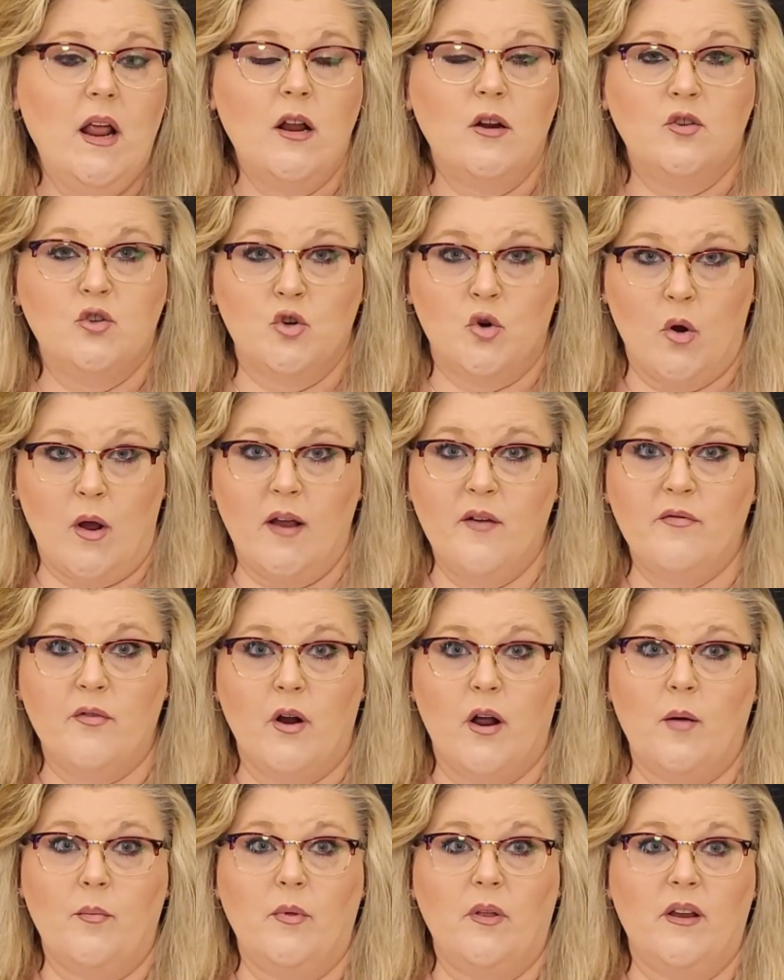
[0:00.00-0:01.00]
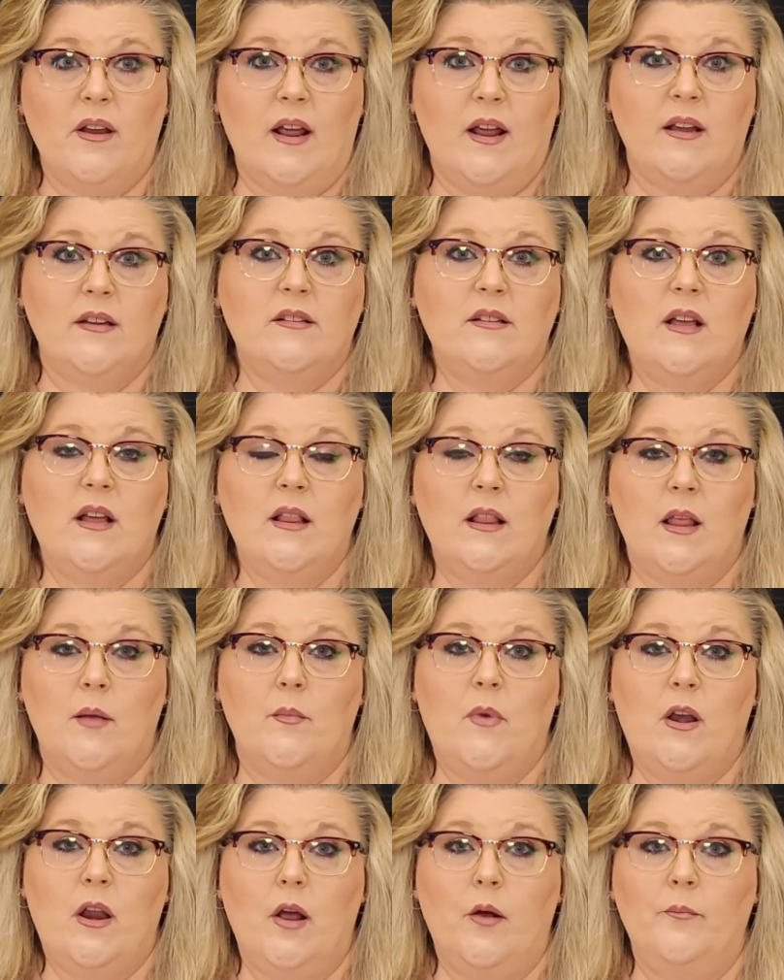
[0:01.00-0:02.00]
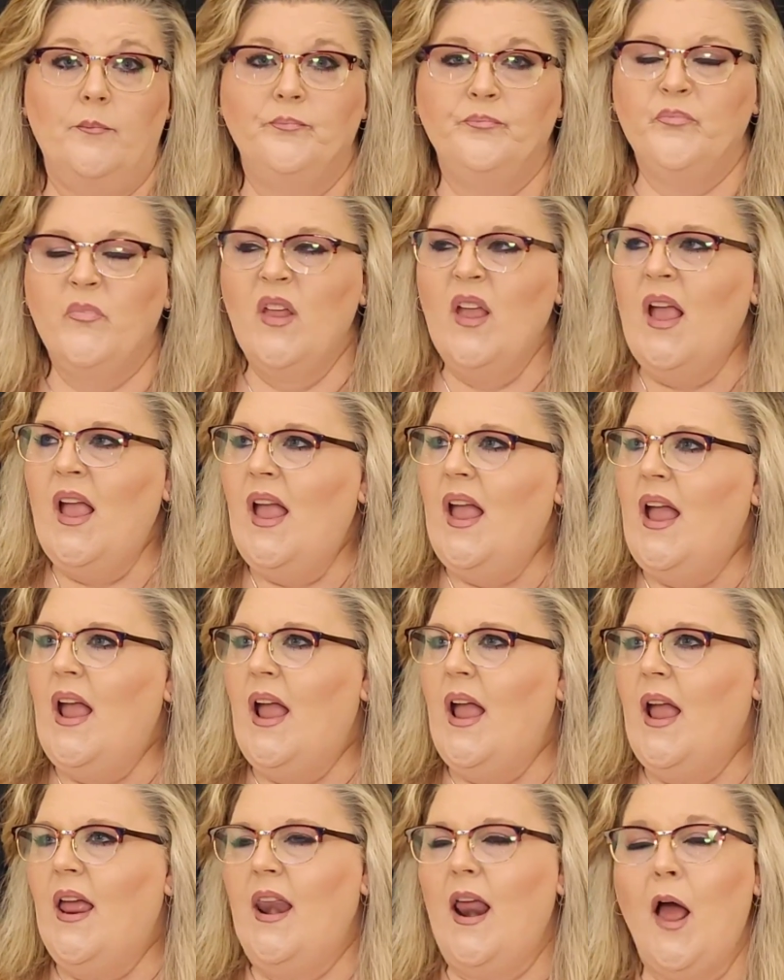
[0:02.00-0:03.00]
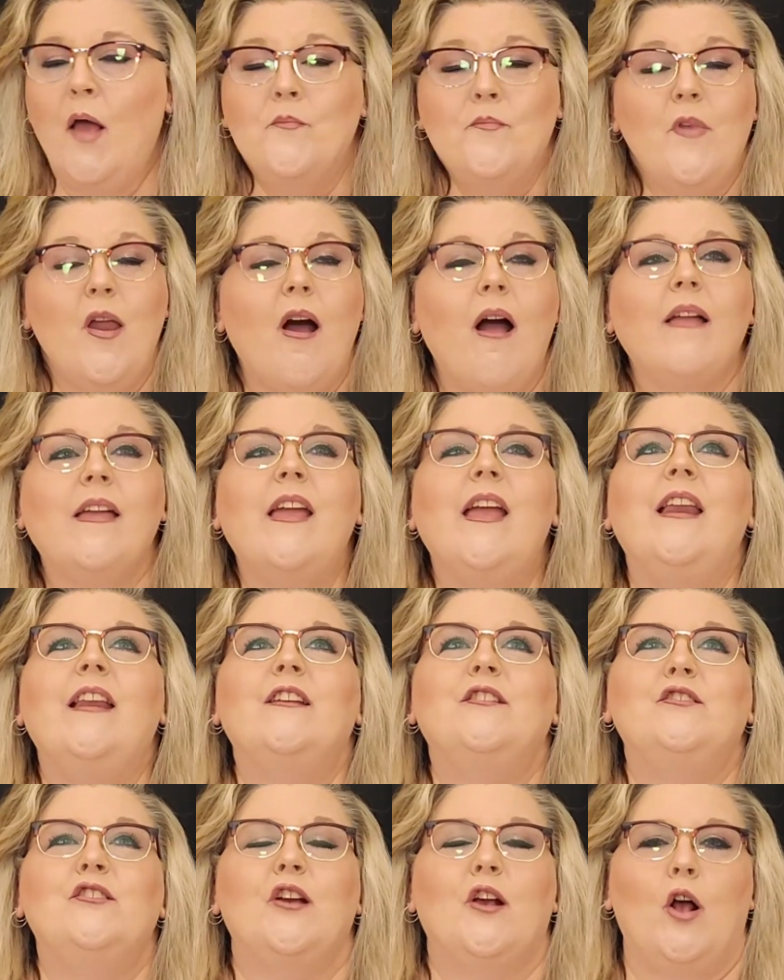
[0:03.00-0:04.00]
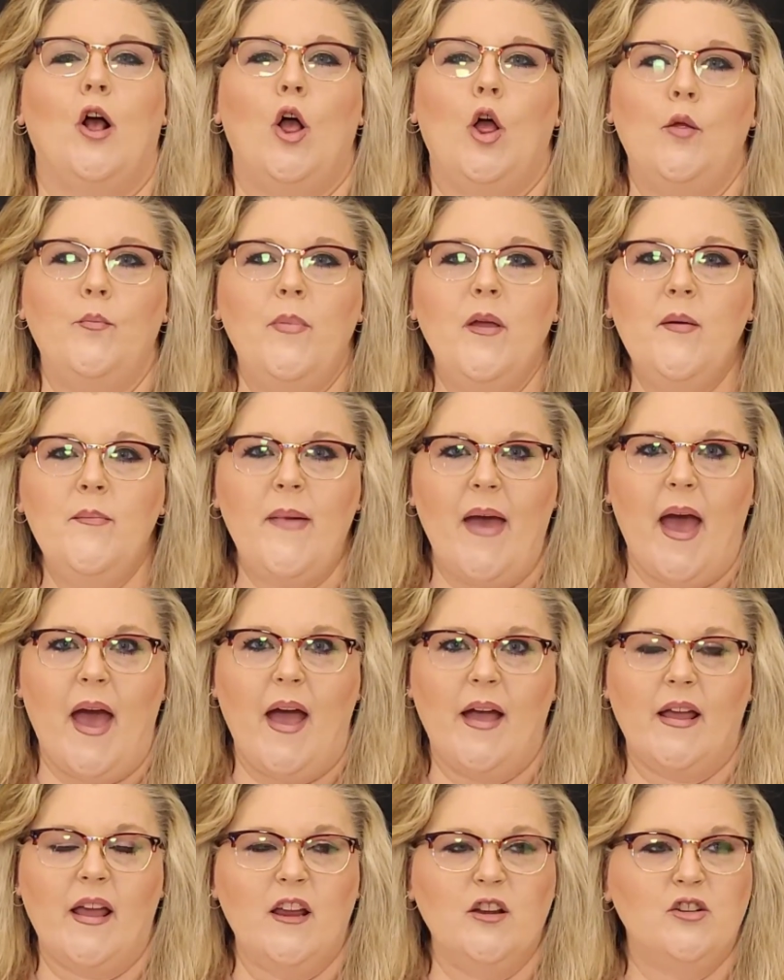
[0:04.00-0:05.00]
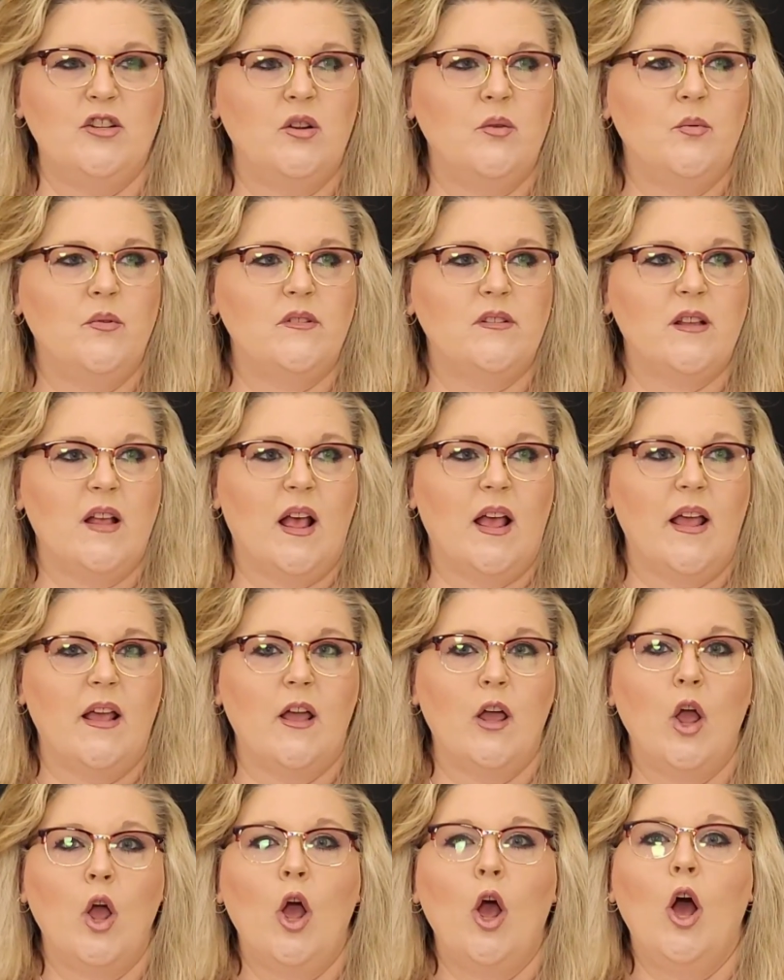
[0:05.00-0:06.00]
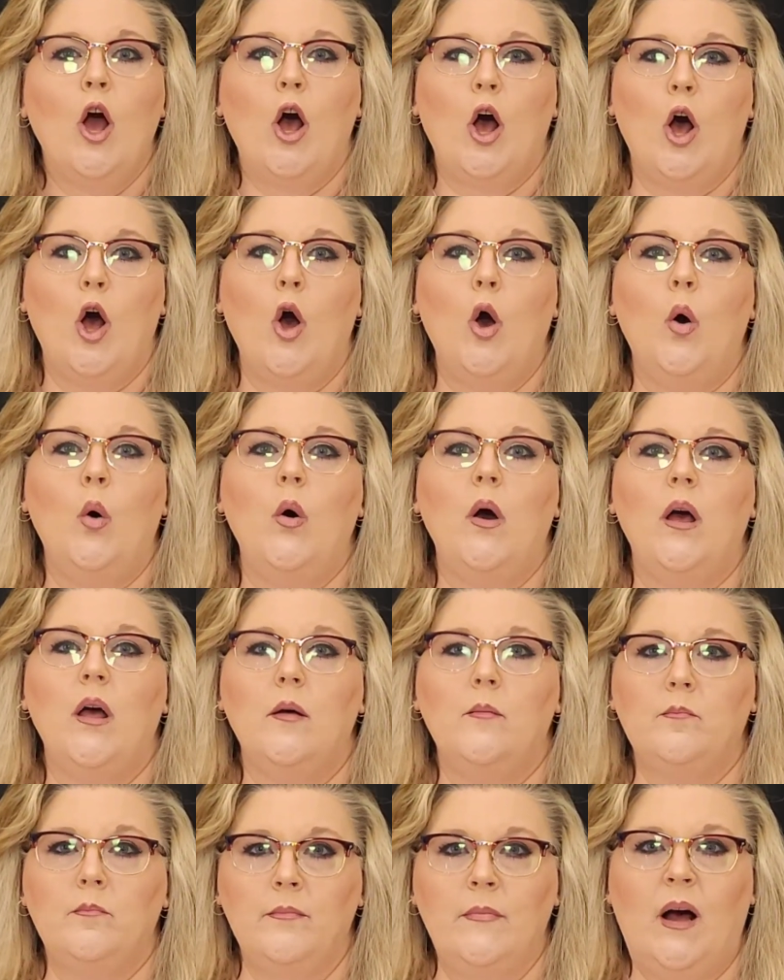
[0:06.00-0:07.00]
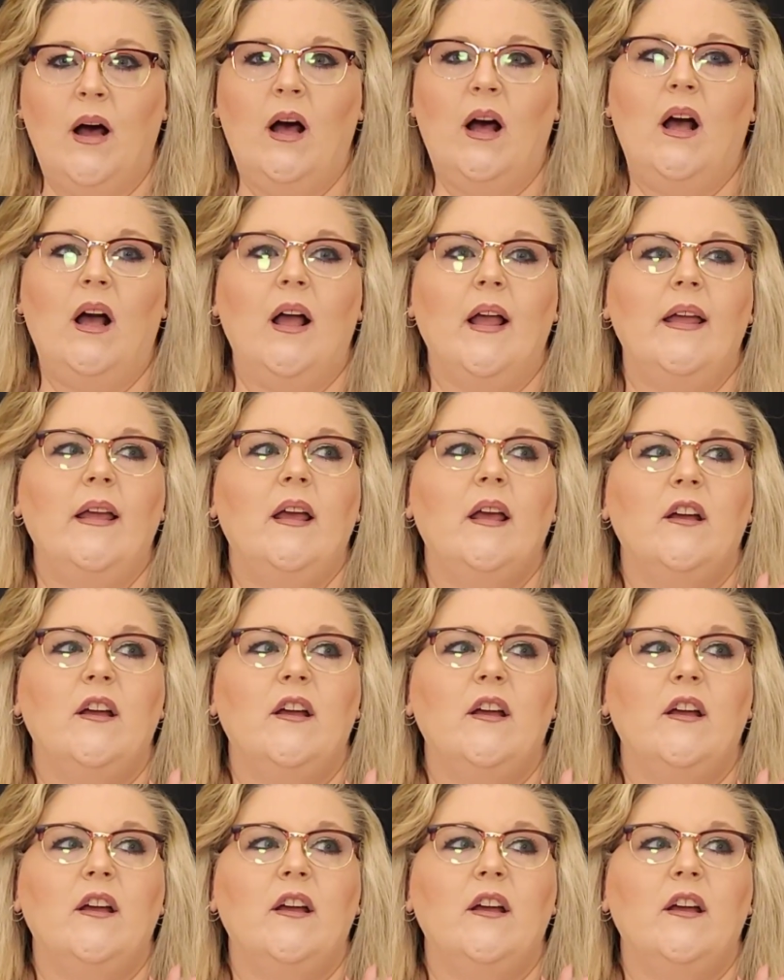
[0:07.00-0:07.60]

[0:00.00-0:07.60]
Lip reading: Try it for a couple of days and let me know. And I'm not kidding. She called me back and she was like, oh my